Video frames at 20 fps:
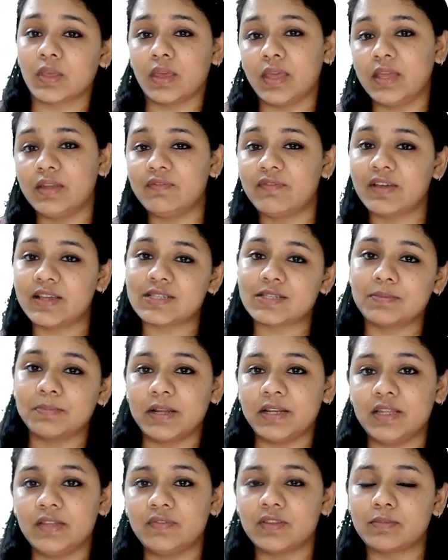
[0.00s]
Invest
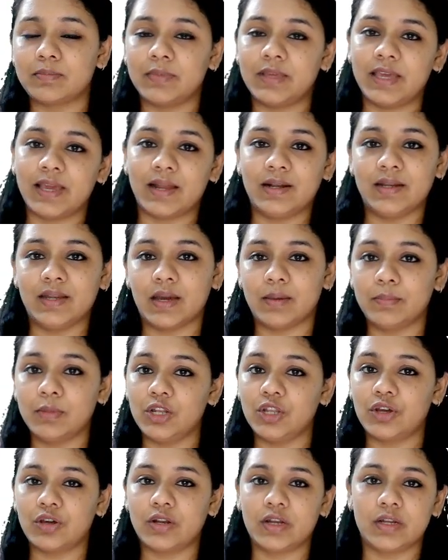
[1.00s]
money with me, I'll double
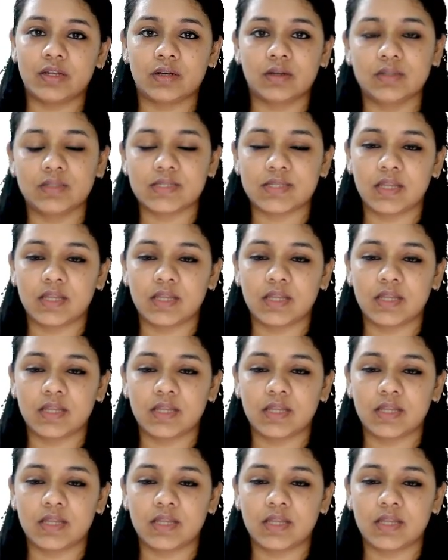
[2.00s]
your returns